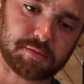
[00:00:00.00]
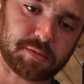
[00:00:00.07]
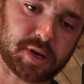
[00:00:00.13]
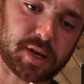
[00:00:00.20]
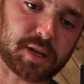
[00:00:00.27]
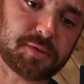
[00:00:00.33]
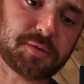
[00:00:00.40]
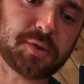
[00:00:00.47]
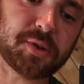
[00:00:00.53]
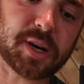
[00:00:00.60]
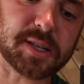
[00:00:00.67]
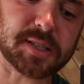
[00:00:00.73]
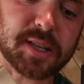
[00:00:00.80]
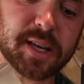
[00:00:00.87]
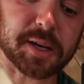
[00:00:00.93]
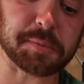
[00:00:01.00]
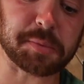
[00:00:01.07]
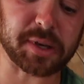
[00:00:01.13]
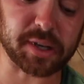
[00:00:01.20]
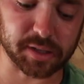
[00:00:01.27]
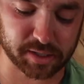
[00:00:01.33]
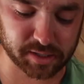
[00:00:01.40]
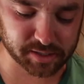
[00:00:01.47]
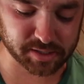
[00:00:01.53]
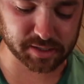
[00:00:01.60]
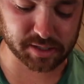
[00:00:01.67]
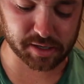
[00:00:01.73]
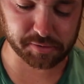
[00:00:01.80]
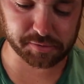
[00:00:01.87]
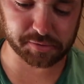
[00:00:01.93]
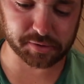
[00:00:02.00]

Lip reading: And if you guys like peeling stuff,